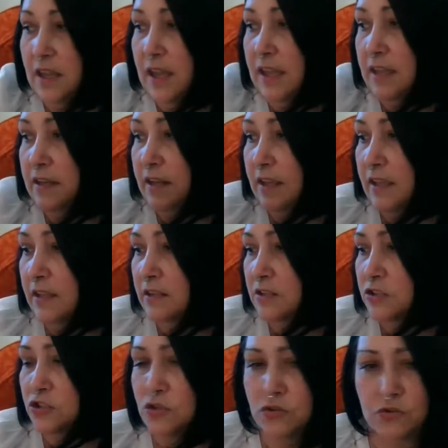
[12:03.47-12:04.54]
And Anna
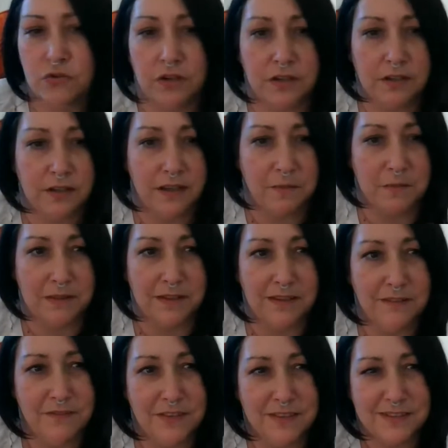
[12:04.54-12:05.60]
Turin, I
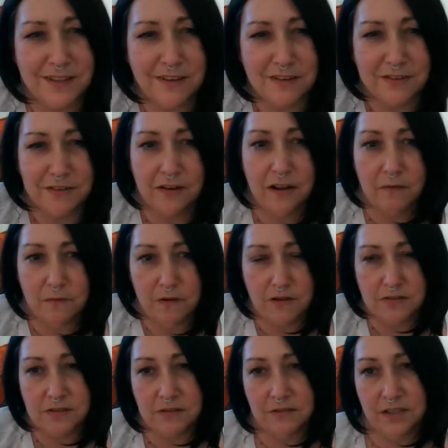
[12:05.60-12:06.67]
believe, is the author. I will
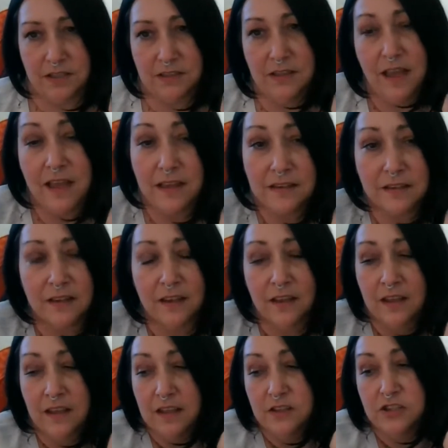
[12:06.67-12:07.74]
also link that.
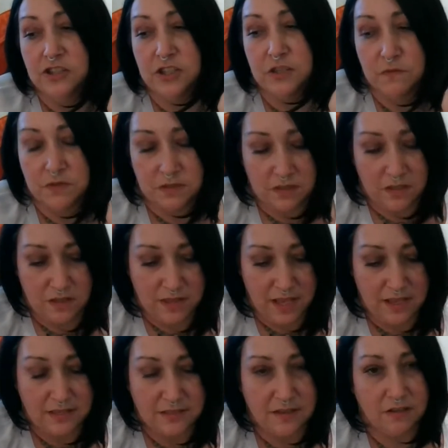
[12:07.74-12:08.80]

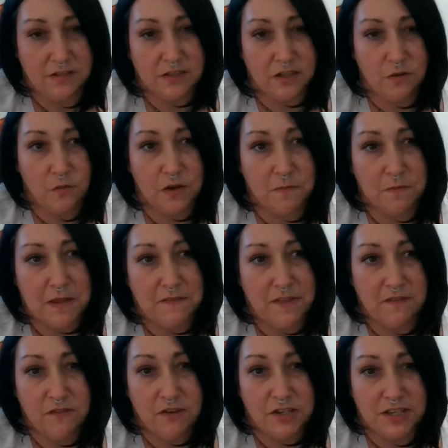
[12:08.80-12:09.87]
That is also one of my
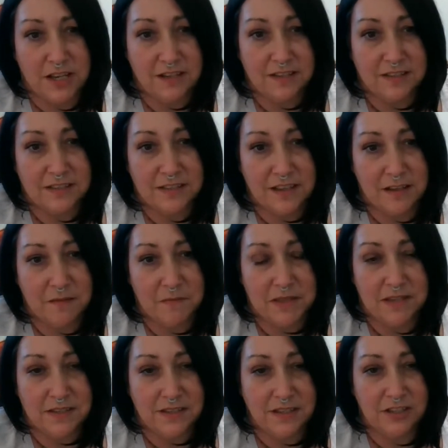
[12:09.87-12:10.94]
favorite decks. It
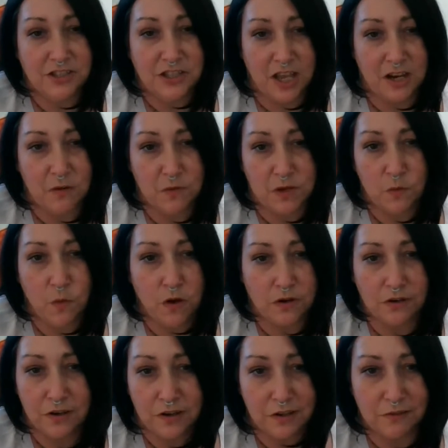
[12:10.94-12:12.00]
is a shadowy
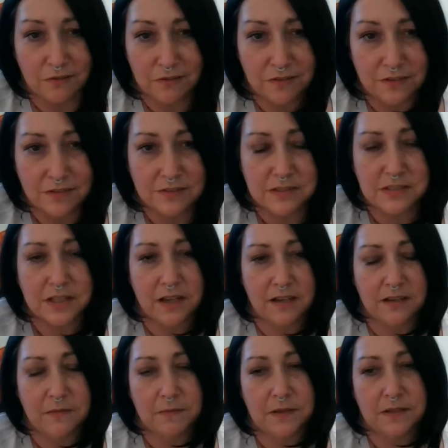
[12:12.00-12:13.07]
watercolor
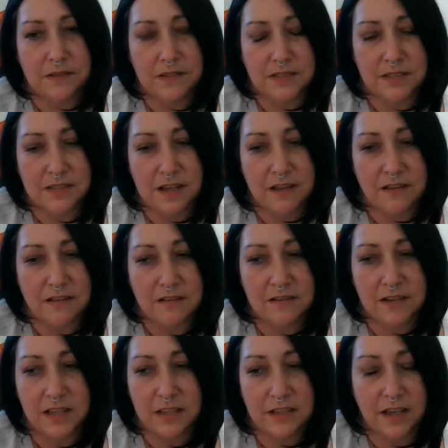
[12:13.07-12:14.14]
type style,
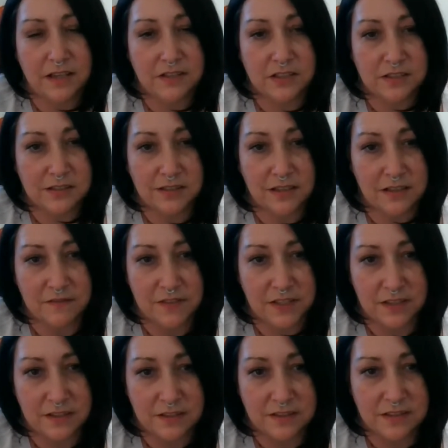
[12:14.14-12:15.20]
and I just love
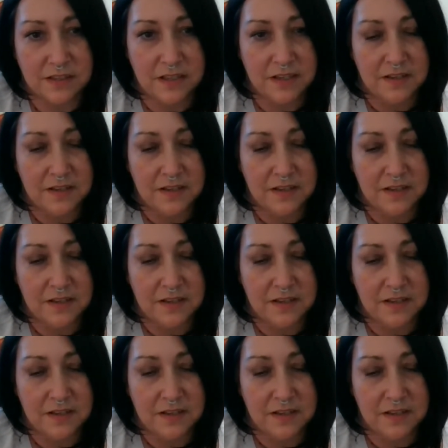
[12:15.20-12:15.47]
it.